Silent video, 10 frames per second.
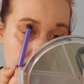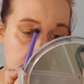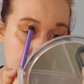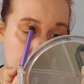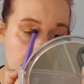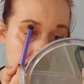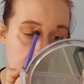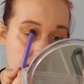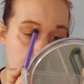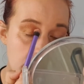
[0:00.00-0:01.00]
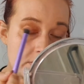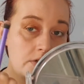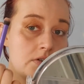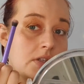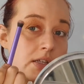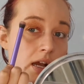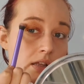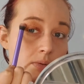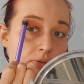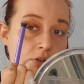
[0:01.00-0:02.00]
I'm just going to use the side of
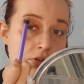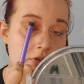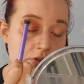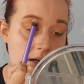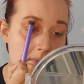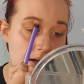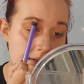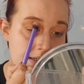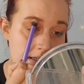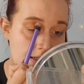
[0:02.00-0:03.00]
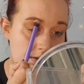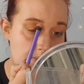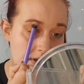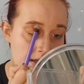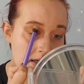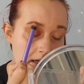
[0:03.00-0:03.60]
the brush, just try and blend it in a little bit.